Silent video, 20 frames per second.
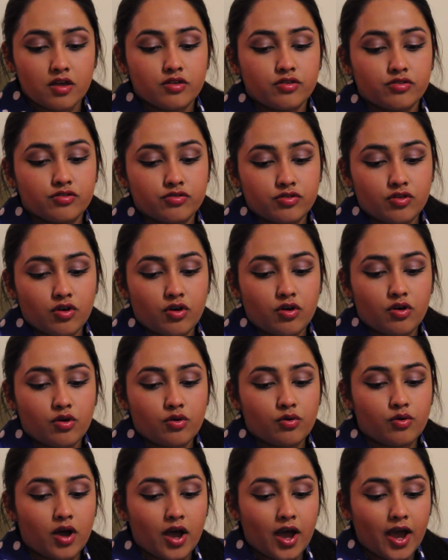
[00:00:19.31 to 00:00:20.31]

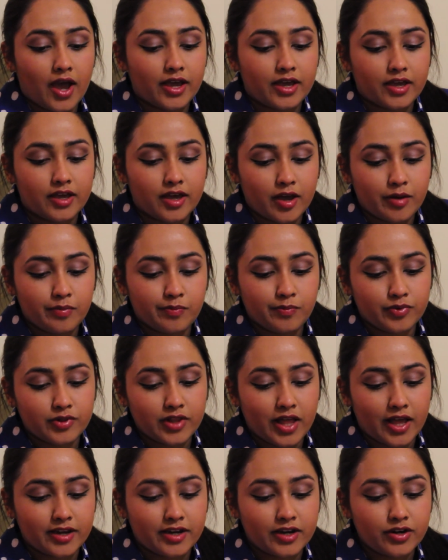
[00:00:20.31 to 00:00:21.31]
So I
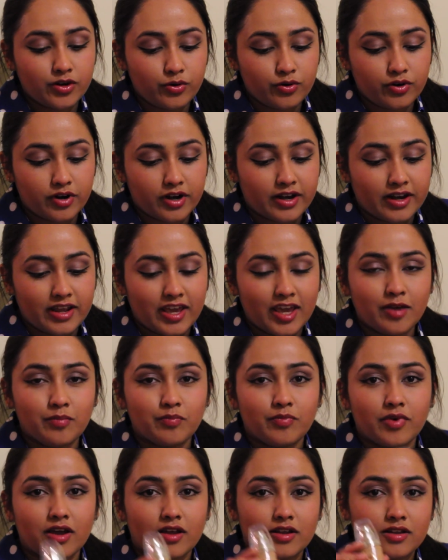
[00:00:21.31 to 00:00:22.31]
applied it already,
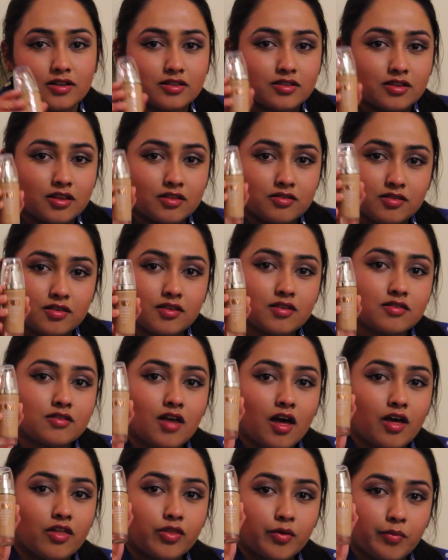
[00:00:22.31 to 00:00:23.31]
but this is
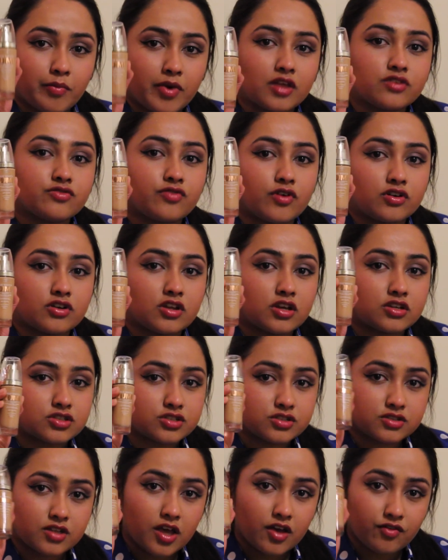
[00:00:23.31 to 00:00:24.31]
the best
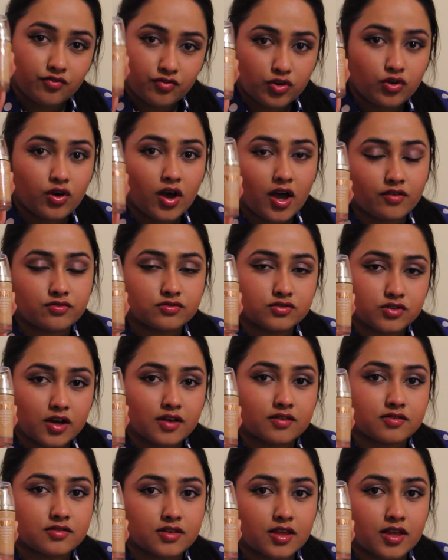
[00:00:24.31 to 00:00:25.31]
foundation if you have
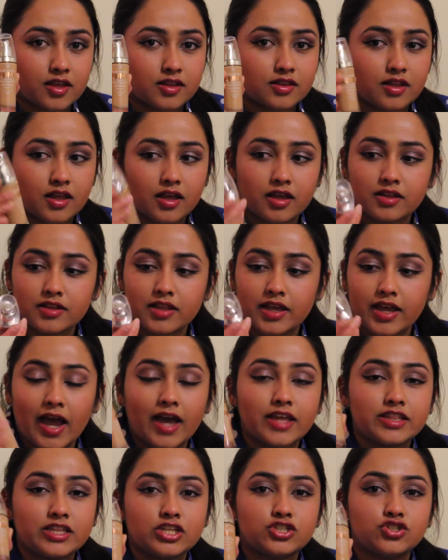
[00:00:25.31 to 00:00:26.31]
dry skin. Like
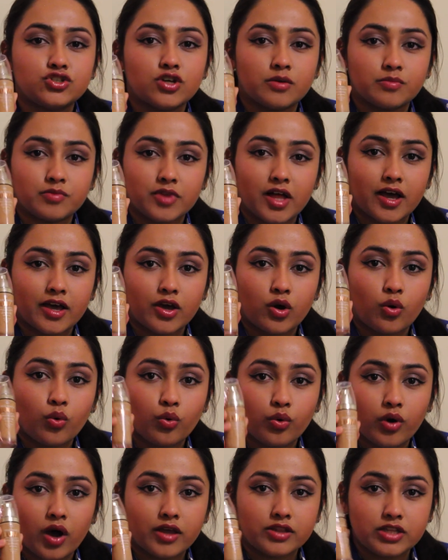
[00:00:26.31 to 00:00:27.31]
I need
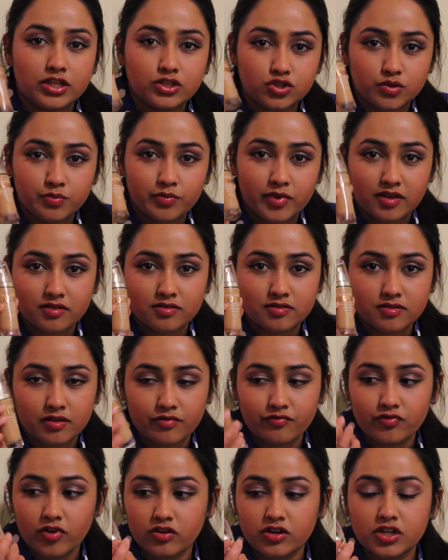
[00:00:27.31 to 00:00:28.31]
to mix
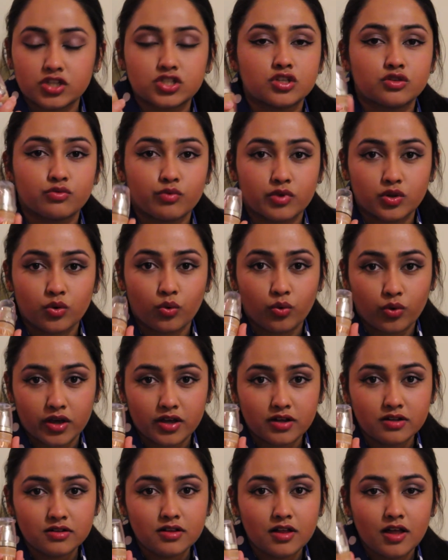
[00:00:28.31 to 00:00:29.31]
foundation with
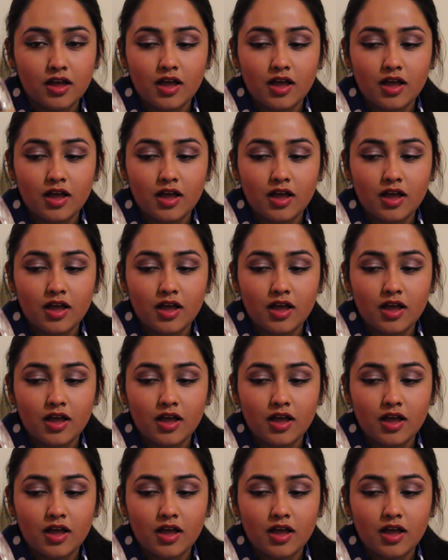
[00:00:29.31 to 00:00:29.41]
oil.